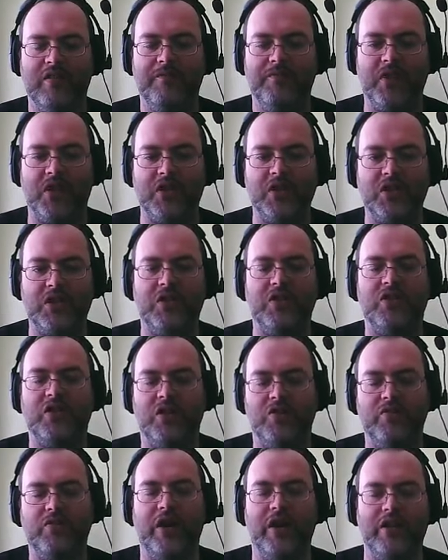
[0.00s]
Turn
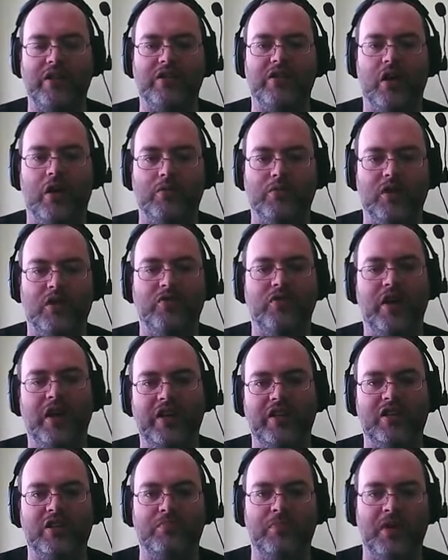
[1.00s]
turn right at the top. Turn
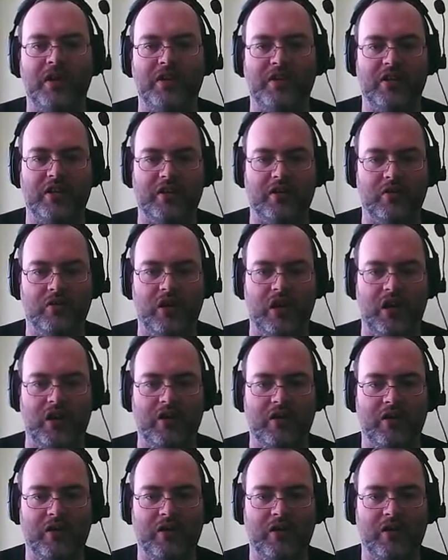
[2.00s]
right at the spinny thing. Okay.